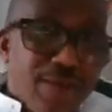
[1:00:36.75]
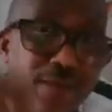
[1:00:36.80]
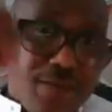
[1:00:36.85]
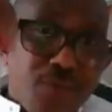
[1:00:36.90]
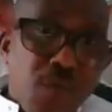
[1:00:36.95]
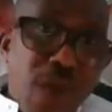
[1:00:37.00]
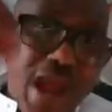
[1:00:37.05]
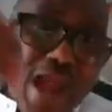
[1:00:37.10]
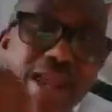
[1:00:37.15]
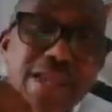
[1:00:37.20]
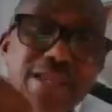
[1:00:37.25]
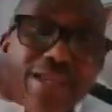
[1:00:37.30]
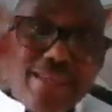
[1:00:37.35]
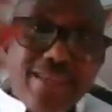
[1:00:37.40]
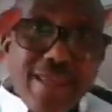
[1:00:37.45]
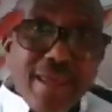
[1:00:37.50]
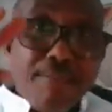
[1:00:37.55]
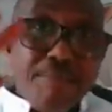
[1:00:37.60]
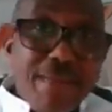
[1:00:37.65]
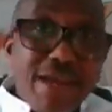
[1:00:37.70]
Why did
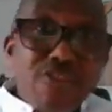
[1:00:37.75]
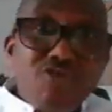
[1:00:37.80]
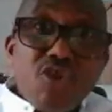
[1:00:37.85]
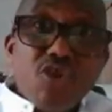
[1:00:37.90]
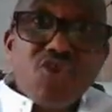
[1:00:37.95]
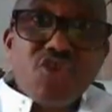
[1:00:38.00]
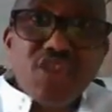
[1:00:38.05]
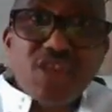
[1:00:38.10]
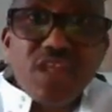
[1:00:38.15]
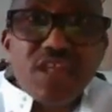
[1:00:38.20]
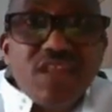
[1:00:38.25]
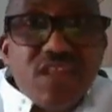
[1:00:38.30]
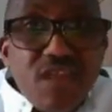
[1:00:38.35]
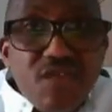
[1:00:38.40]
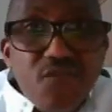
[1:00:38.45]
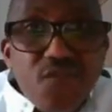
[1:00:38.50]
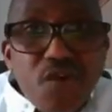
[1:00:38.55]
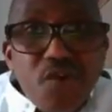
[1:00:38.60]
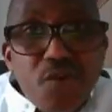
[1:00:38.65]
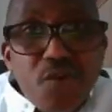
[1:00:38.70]
they mention
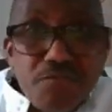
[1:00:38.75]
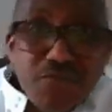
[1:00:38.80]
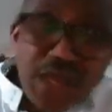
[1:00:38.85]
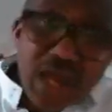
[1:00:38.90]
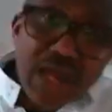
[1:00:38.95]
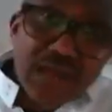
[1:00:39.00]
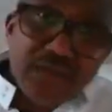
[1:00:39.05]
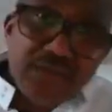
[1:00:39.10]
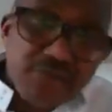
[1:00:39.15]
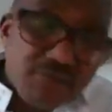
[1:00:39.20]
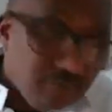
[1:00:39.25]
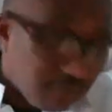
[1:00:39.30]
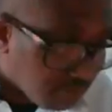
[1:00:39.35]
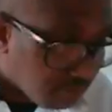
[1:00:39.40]
16 volumes and